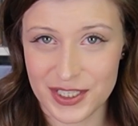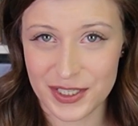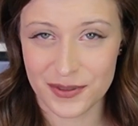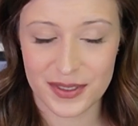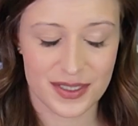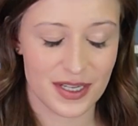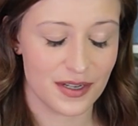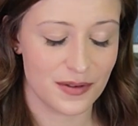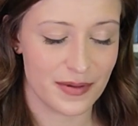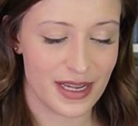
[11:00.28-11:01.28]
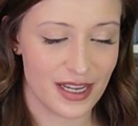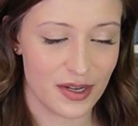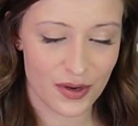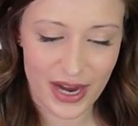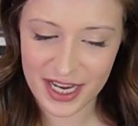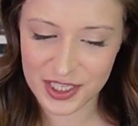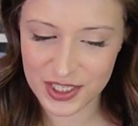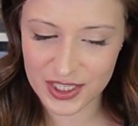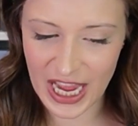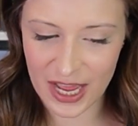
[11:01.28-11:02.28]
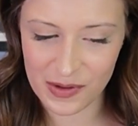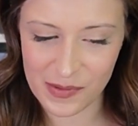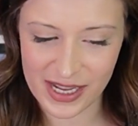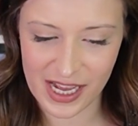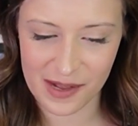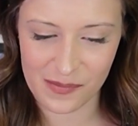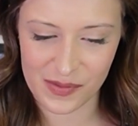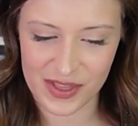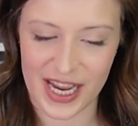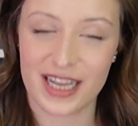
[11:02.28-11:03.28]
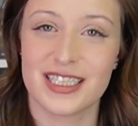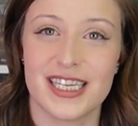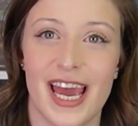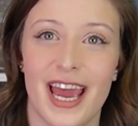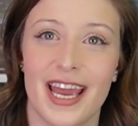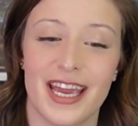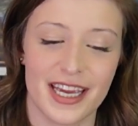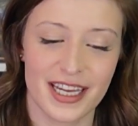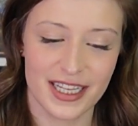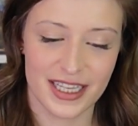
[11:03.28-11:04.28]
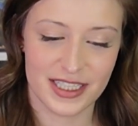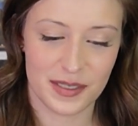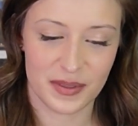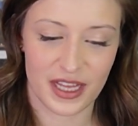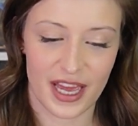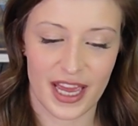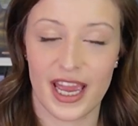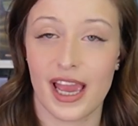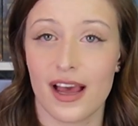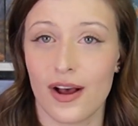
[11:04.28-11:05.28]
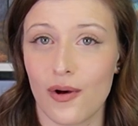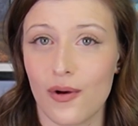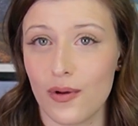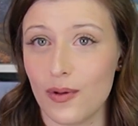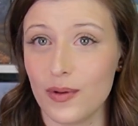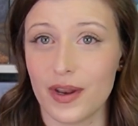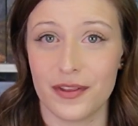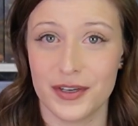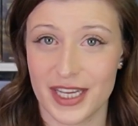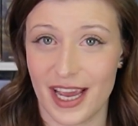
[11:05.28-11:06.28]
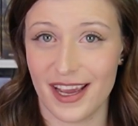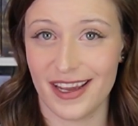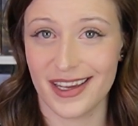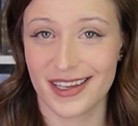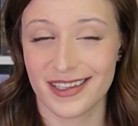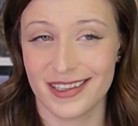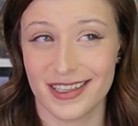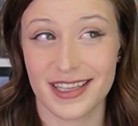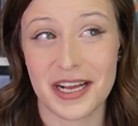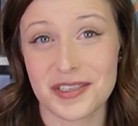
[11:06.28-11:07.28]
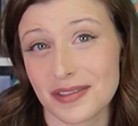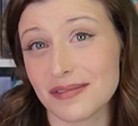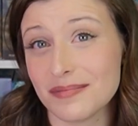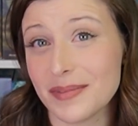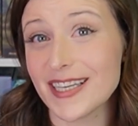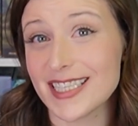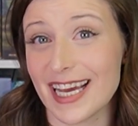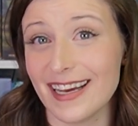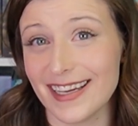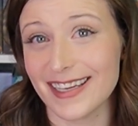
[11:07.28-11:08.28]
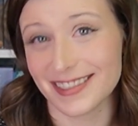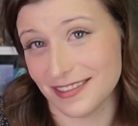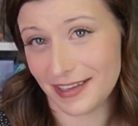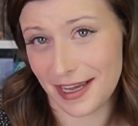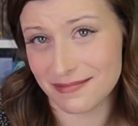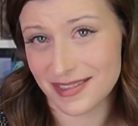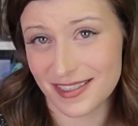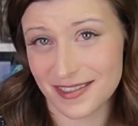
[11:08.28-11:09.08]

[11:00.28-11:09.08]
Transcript: do. So we crash and we wake up the next day to play a whole nother day, the last big day of games.